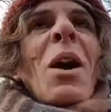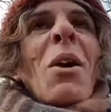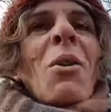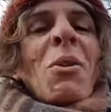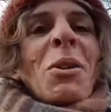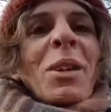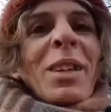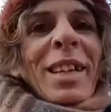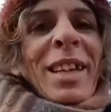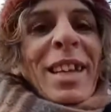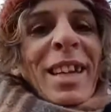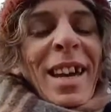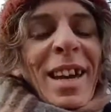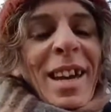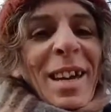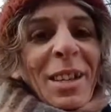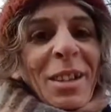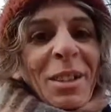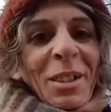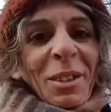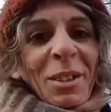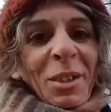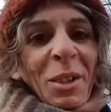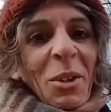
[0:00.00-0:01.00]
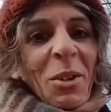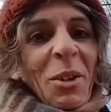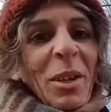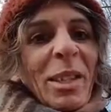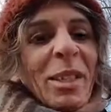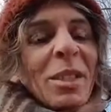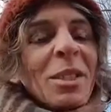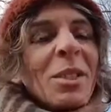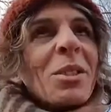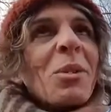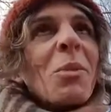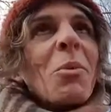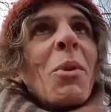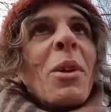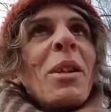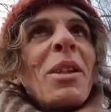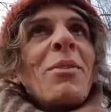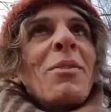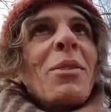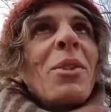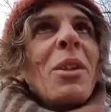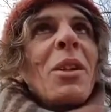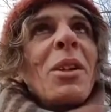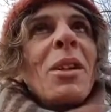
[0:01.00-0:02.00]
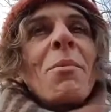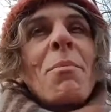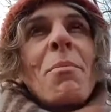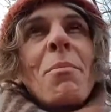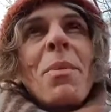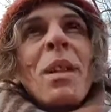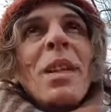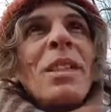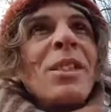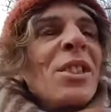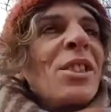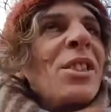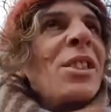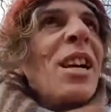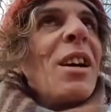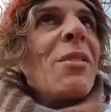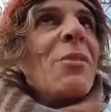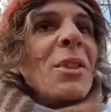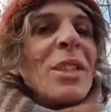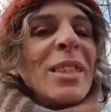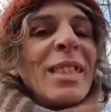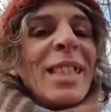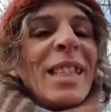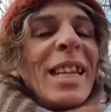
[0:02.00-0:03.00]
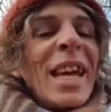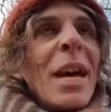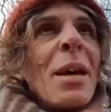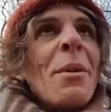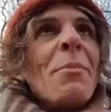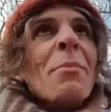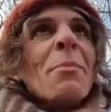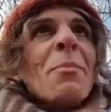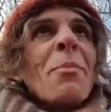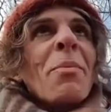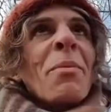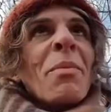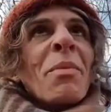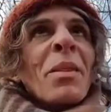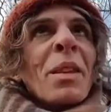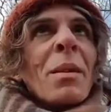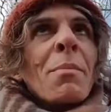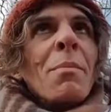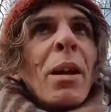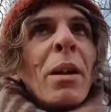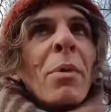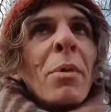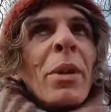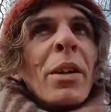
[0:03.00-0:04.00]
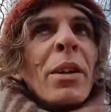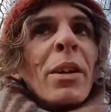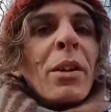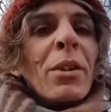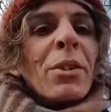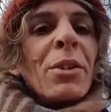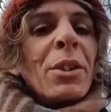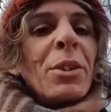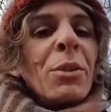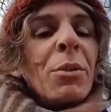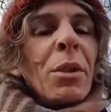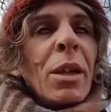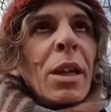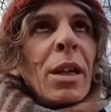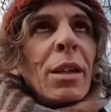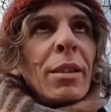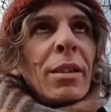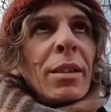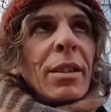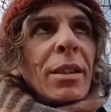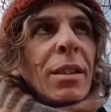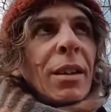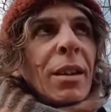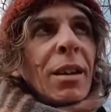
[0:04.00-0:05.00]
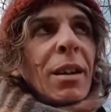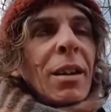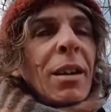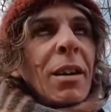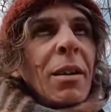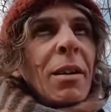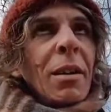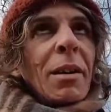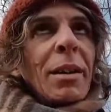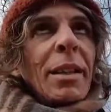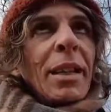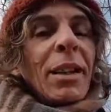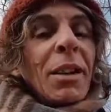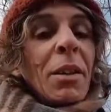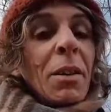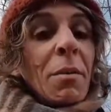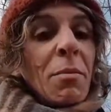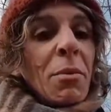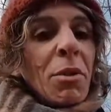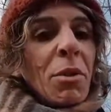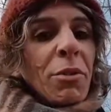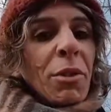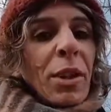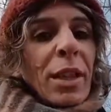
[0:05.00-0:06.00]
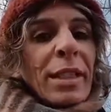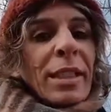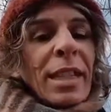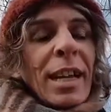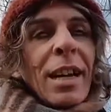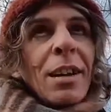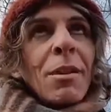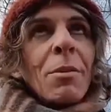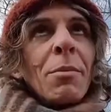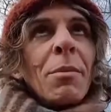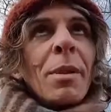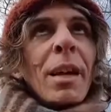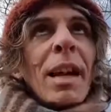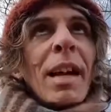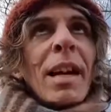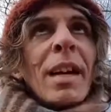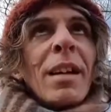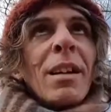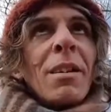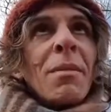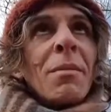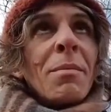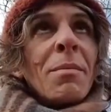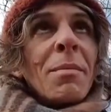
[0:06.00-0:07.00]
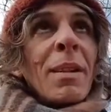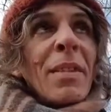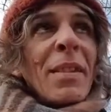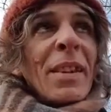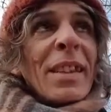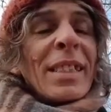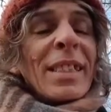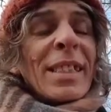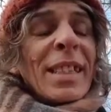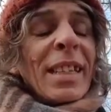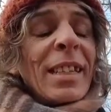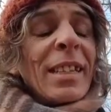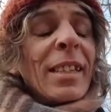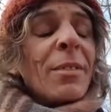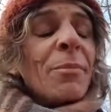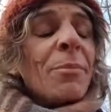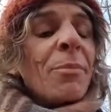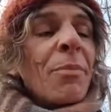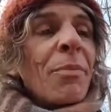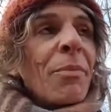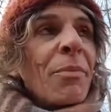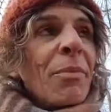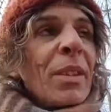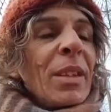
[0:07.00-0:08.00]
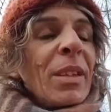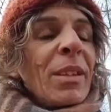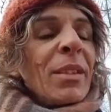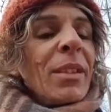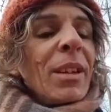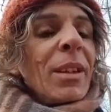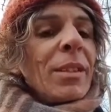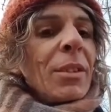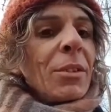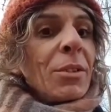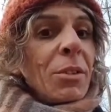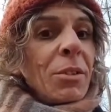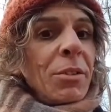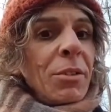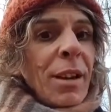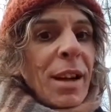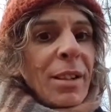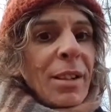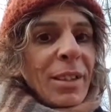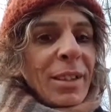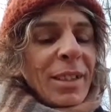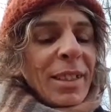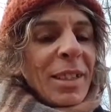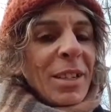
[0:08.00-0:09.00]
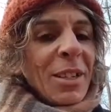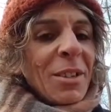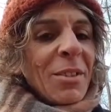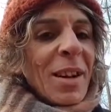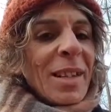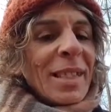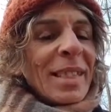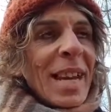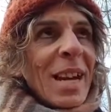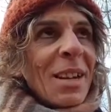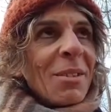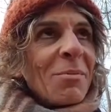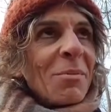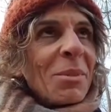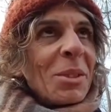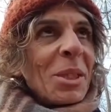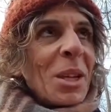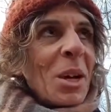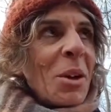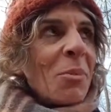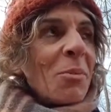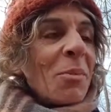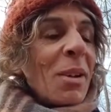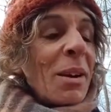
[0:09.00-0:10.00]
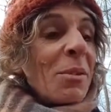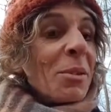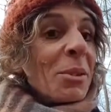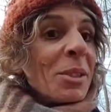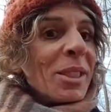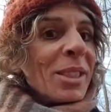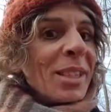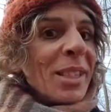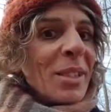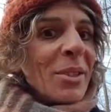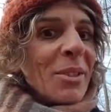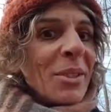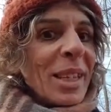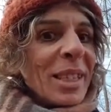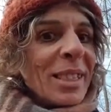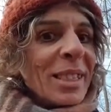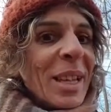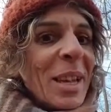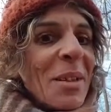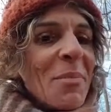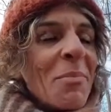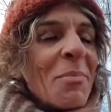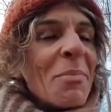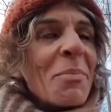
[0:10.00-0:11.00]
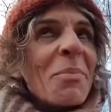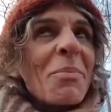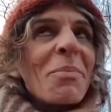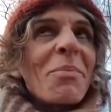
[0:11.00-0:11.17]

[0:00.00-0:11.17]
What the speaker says: Okay, glorious, wonderful discovery today. But we are going to get on the move right now. I think it's getting a little crowded in here right now, so I will see you next time.